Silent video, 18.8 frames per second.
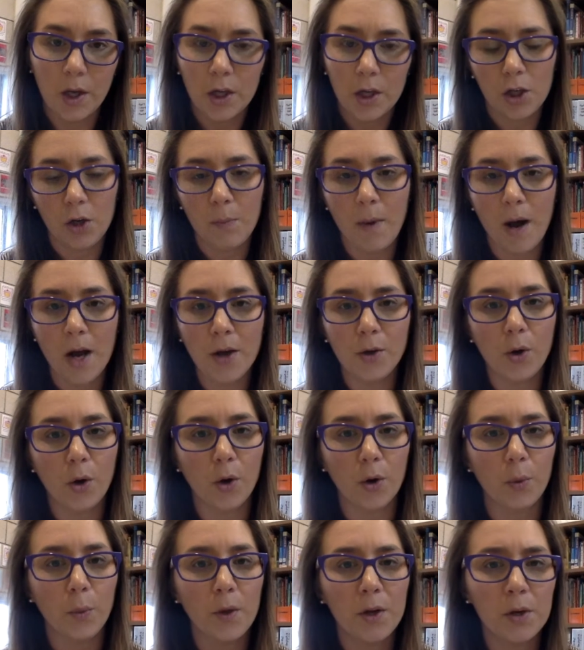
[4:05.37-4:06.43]
You might
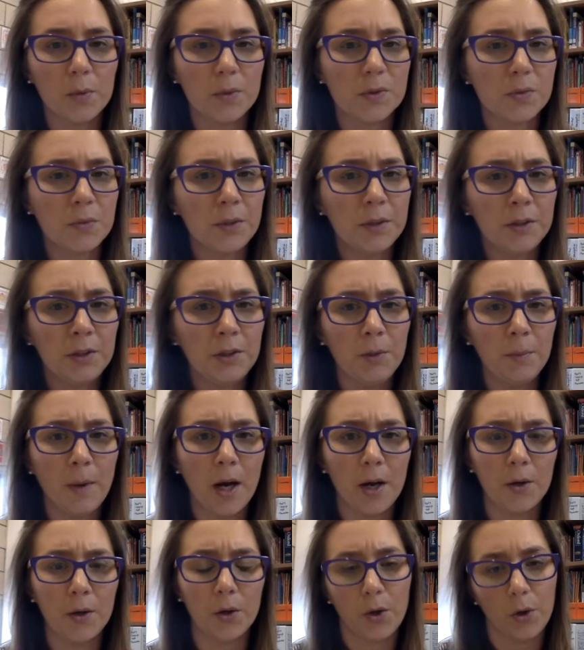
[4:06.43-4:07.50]
know when it was written, you
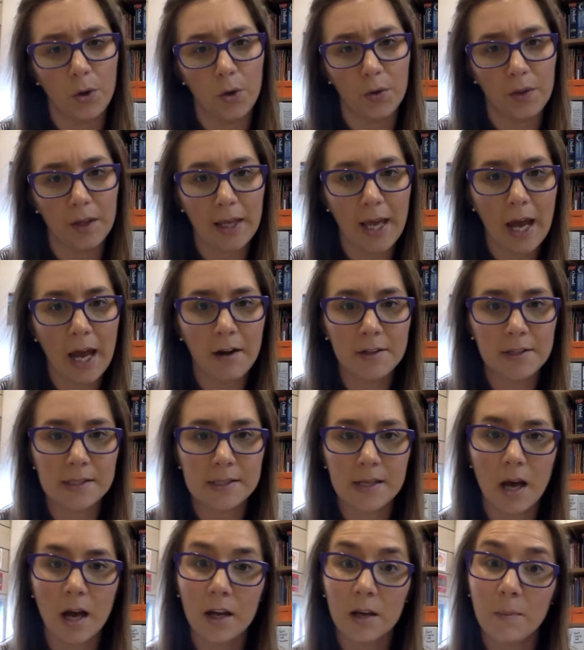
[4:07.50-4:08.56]
might know who the characters
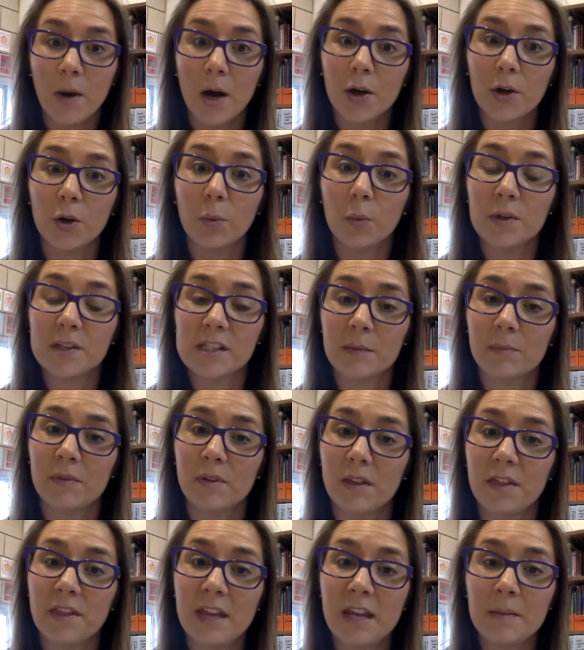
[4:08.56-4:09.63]
are, you might know what some of the
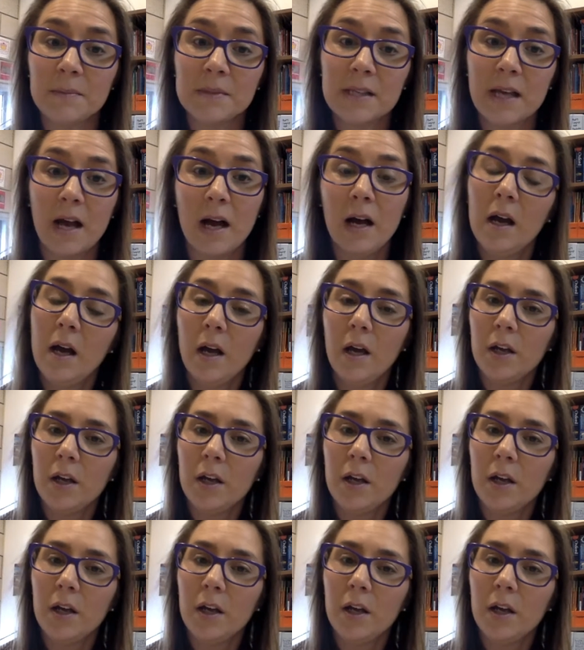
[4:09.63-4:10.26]
themes are,